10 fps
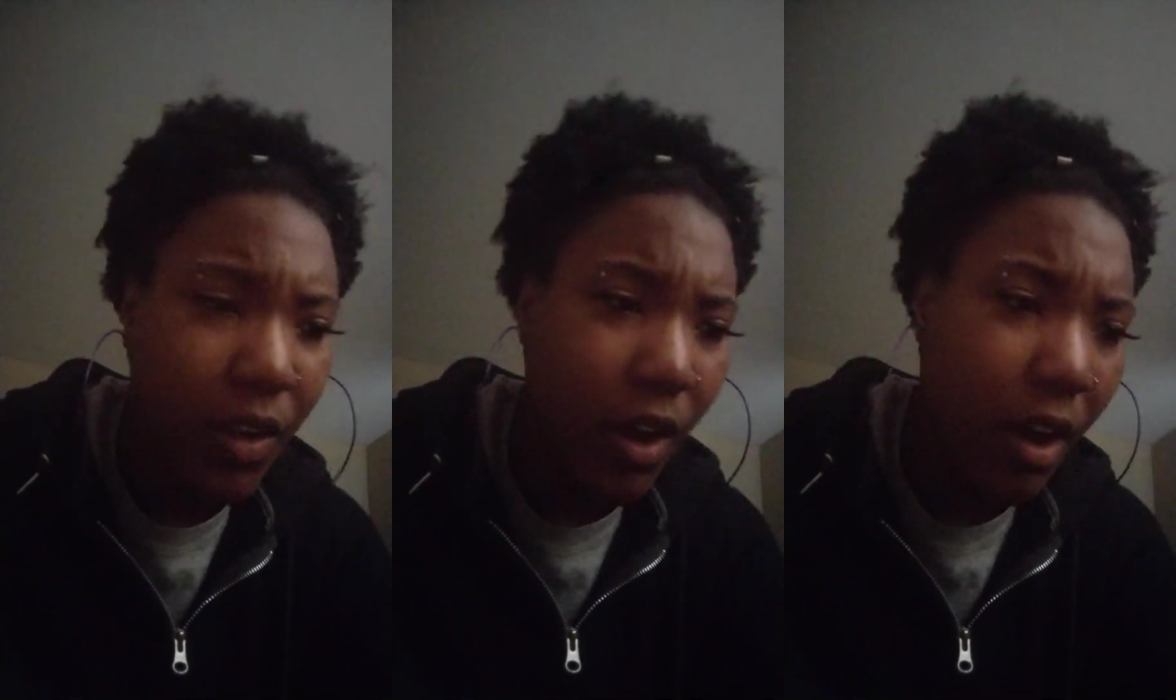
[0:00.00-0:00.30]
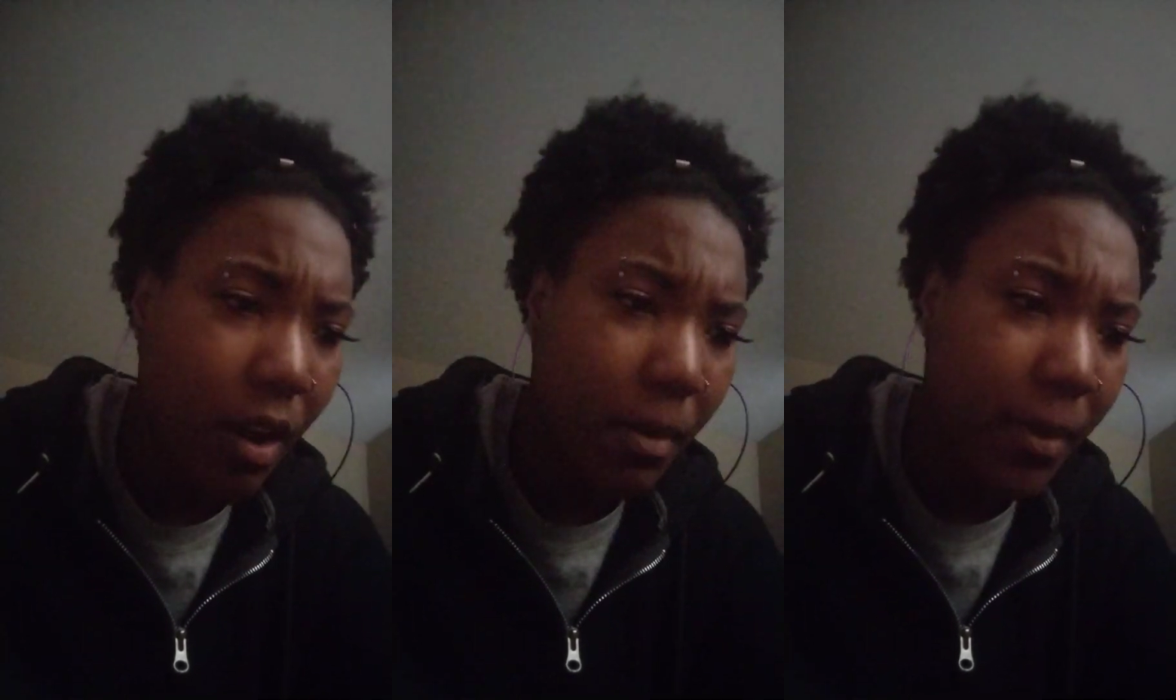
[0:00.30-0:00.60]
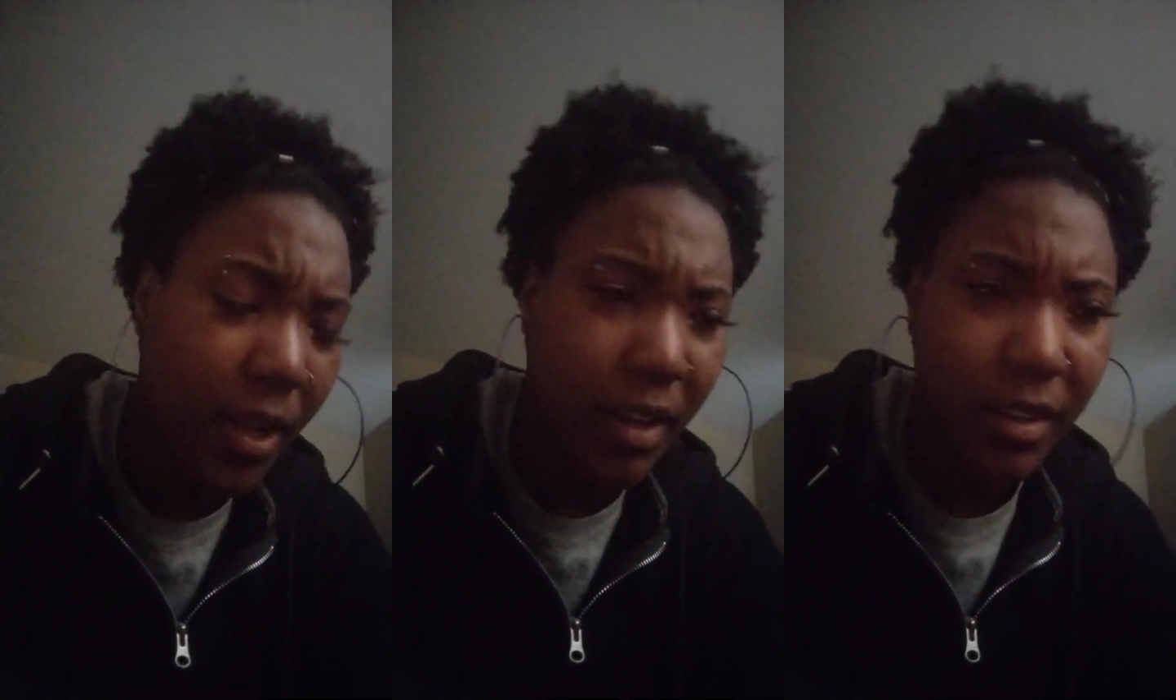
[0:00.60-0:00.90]

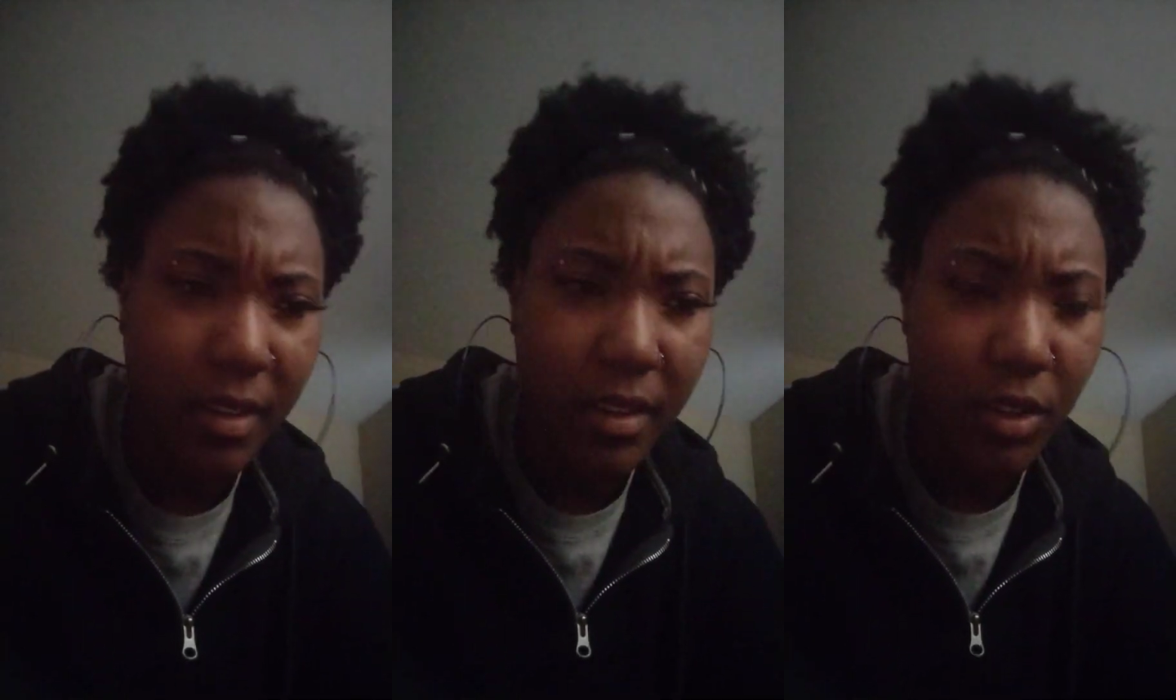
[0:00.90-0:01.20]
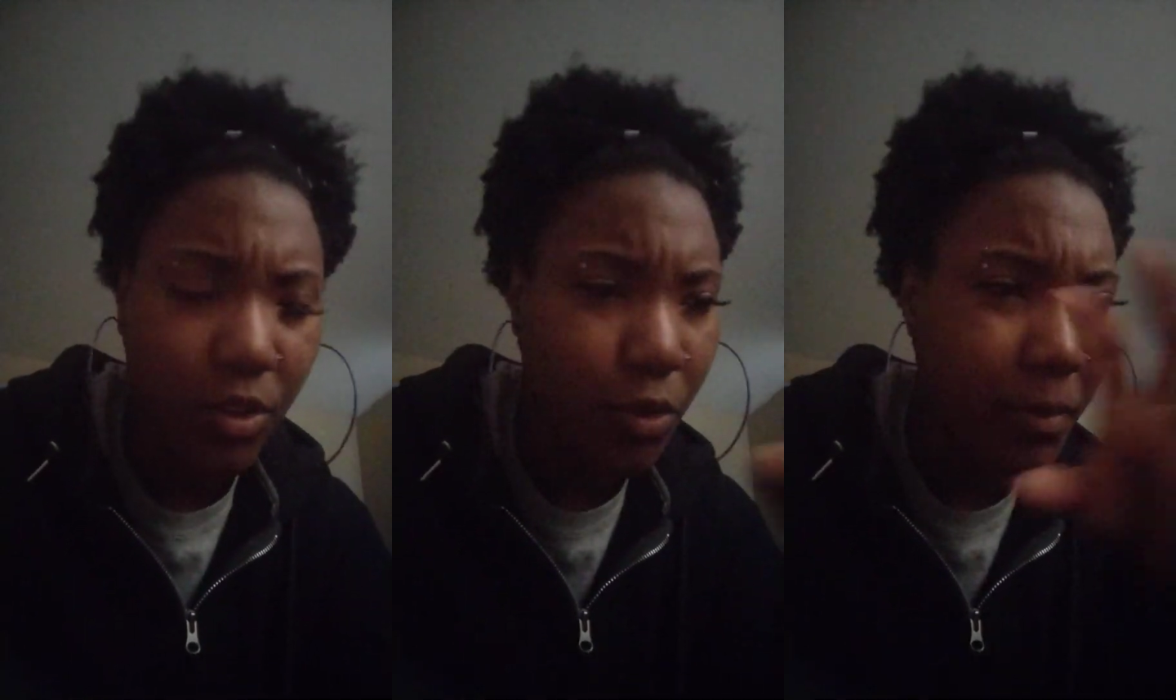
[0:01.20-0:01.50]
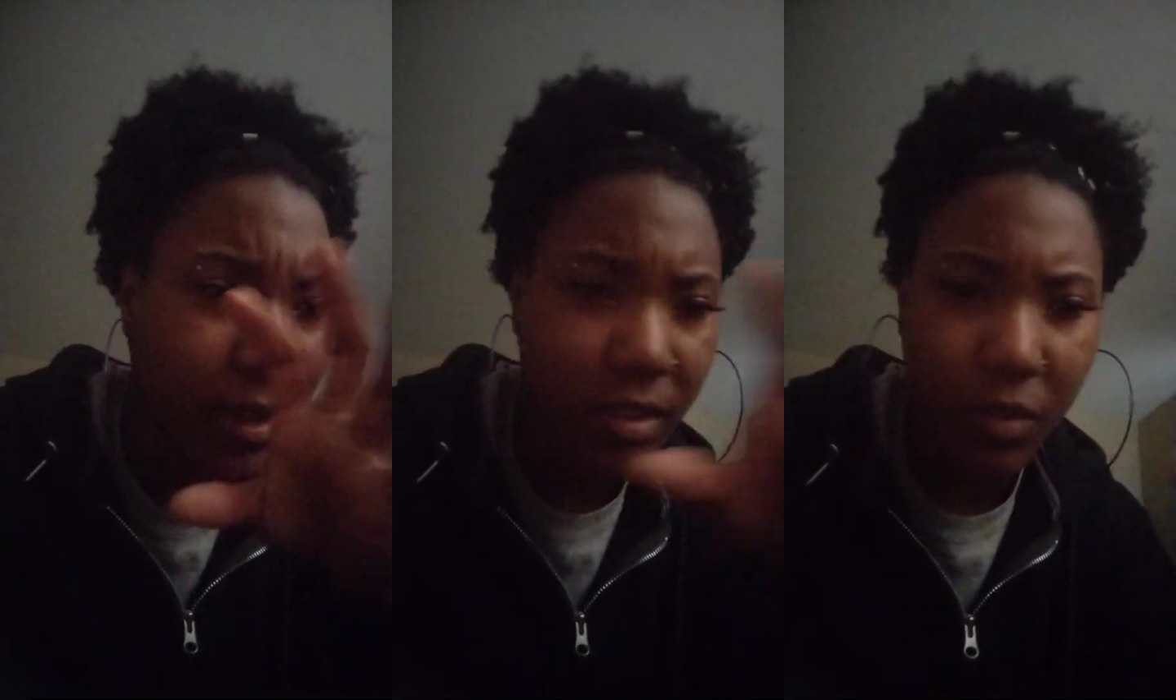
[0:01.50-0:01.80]
and you
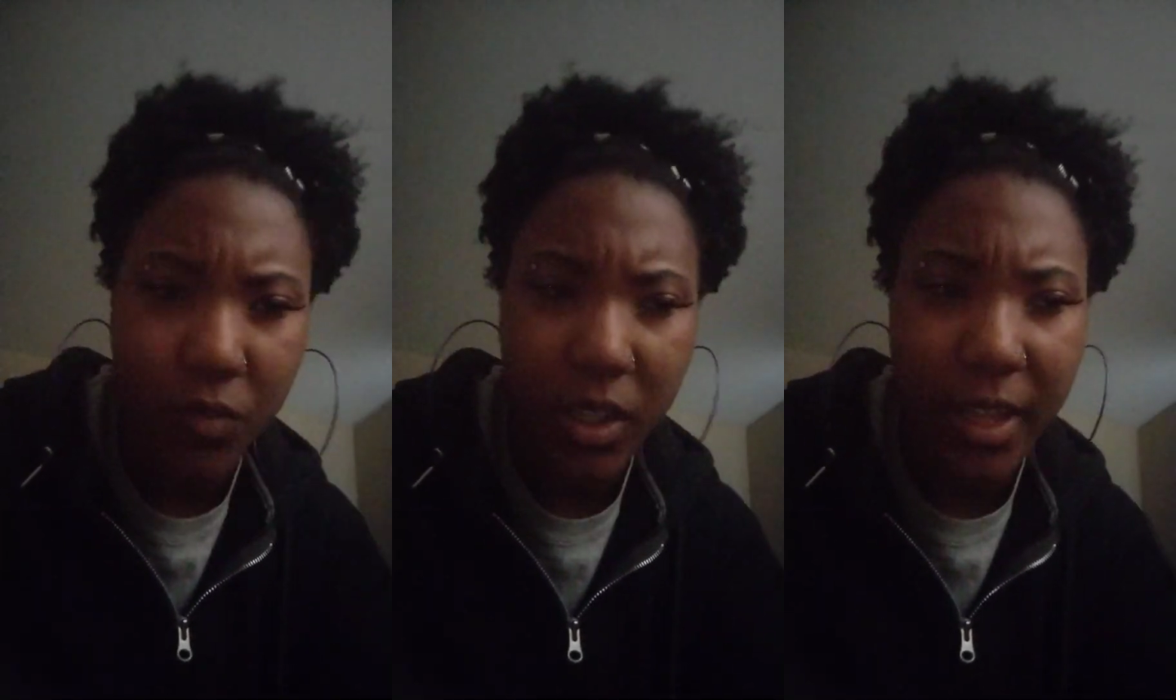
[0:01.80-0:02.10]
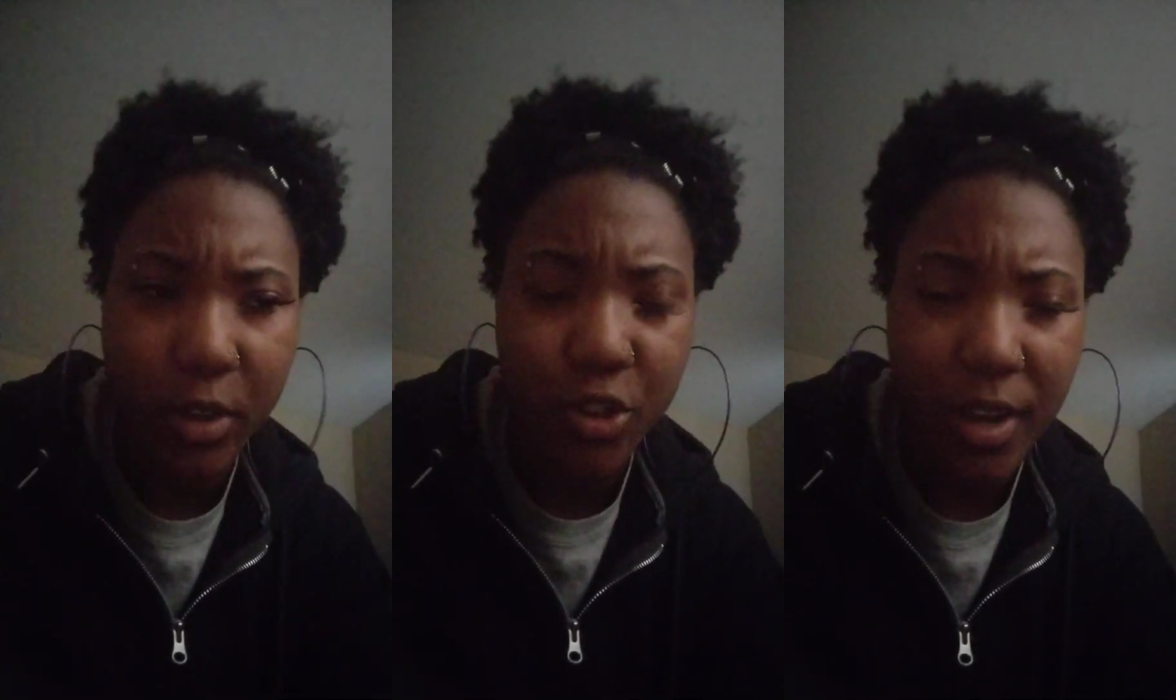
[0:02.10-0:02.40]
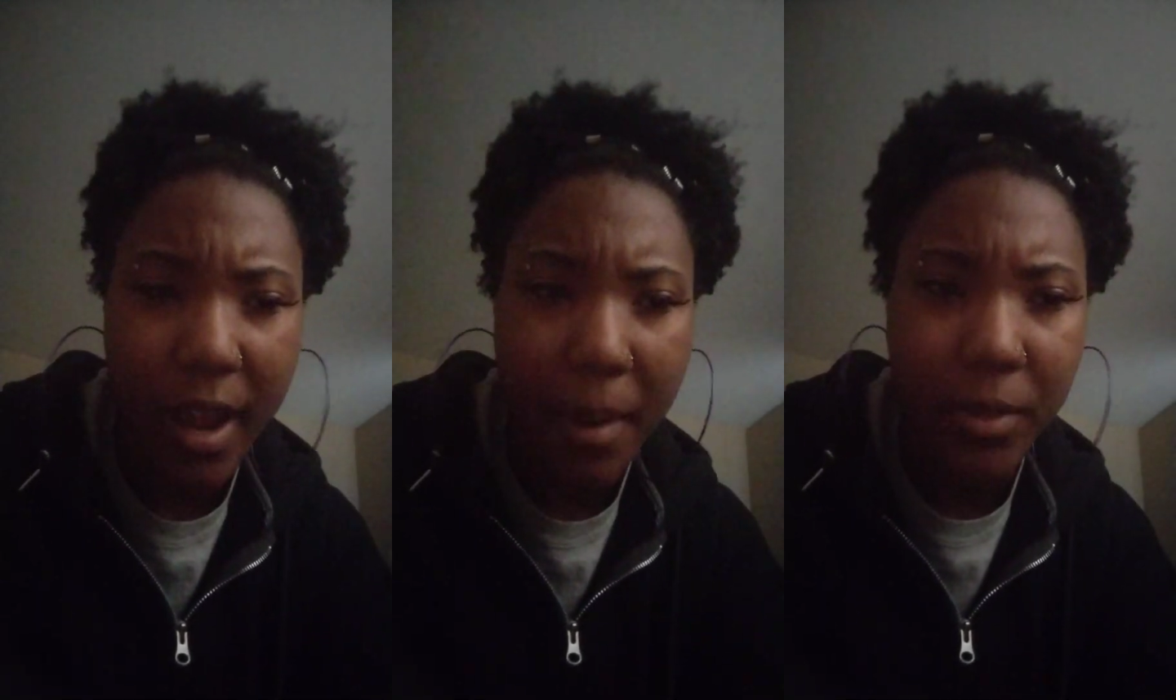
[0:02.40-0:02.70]
basically fill out
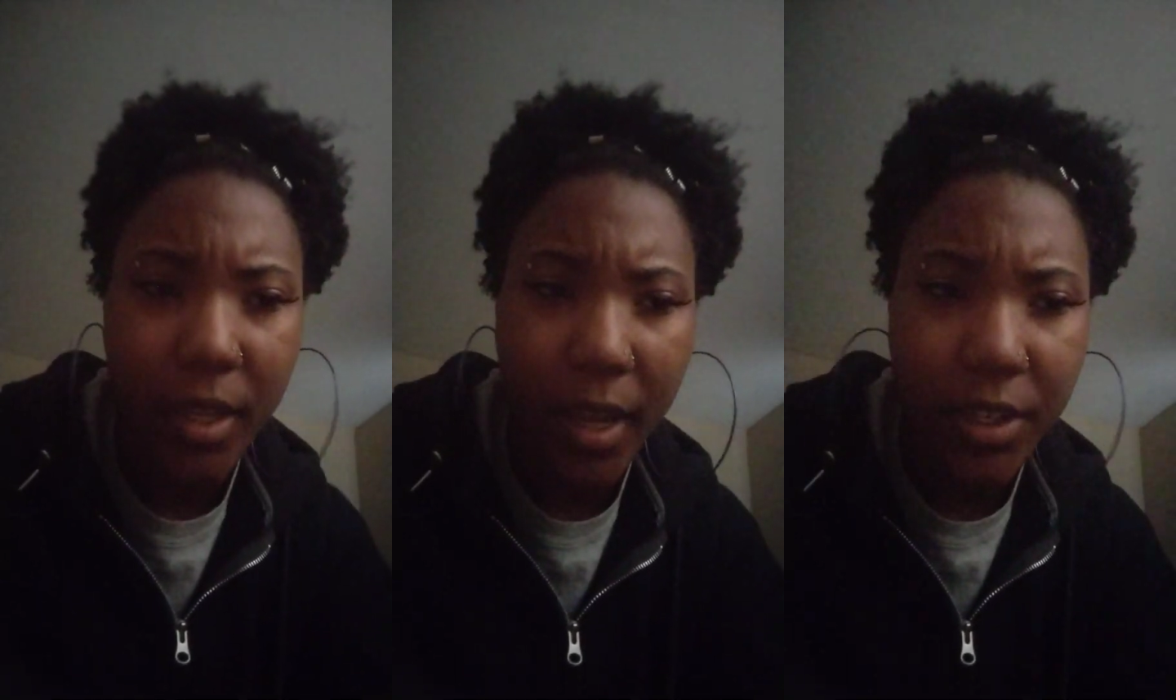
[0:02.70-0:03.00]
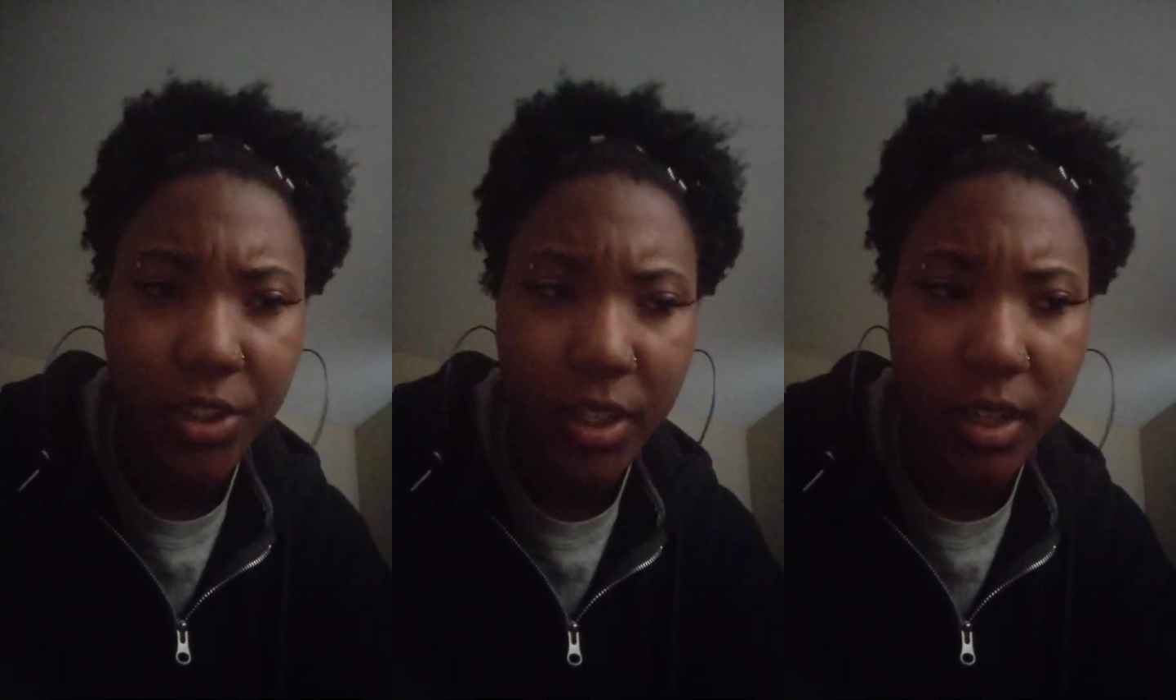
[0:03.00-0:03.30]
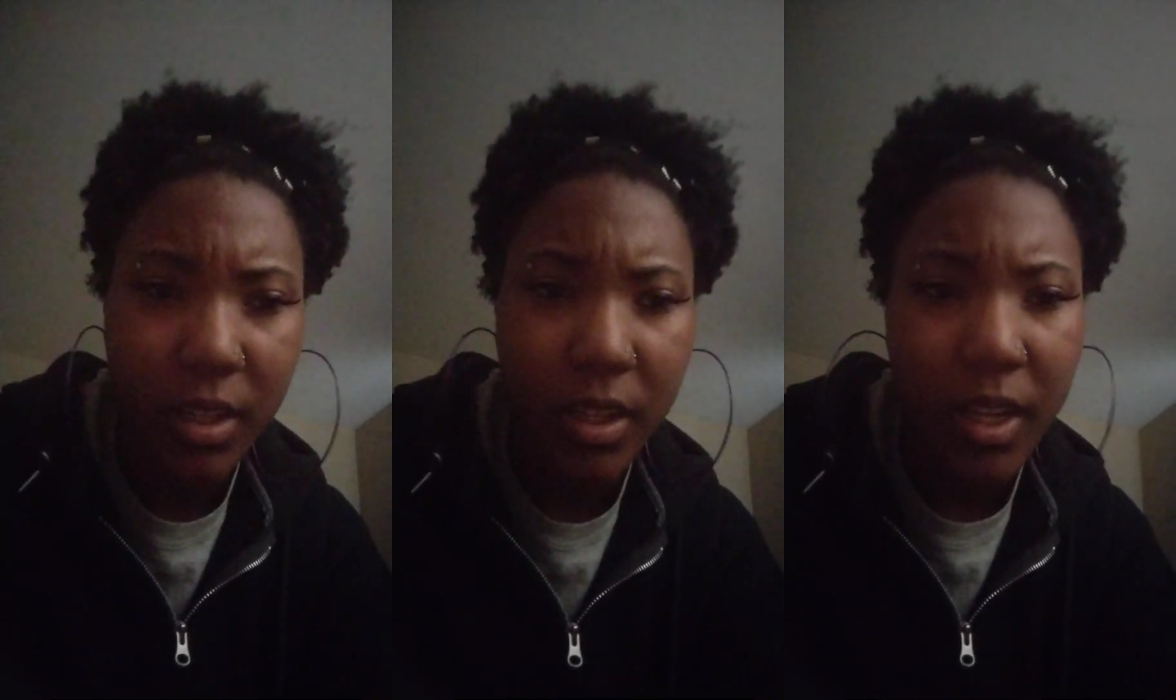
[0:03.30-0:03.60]
your
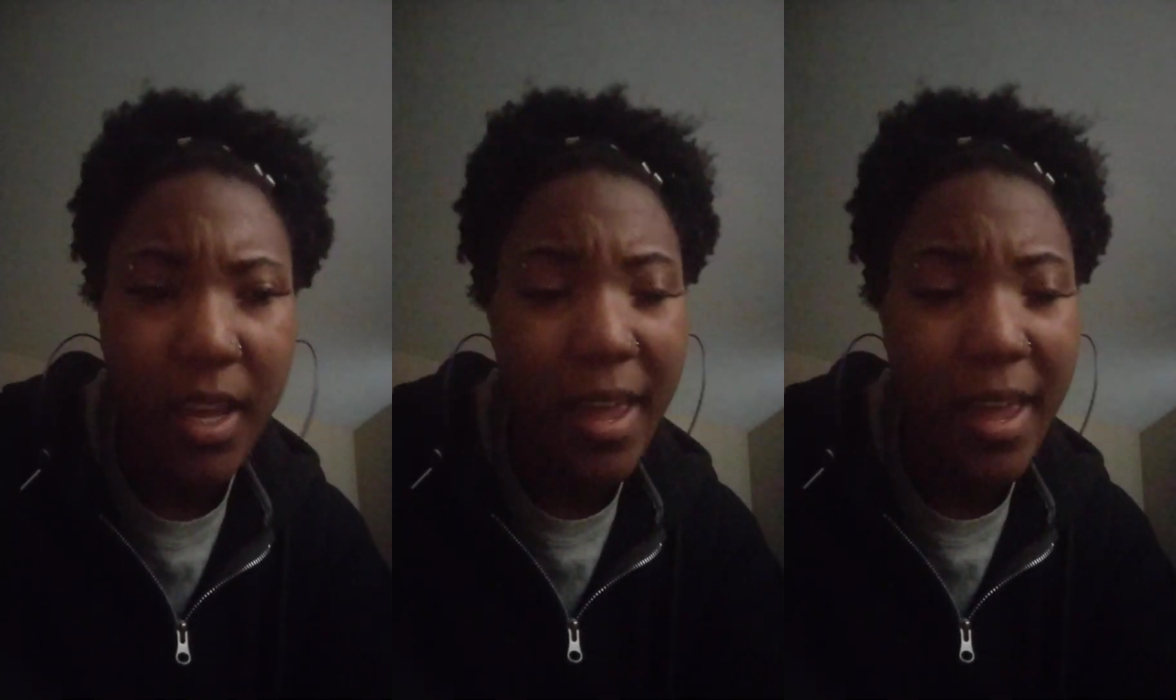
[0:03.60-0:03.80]
application,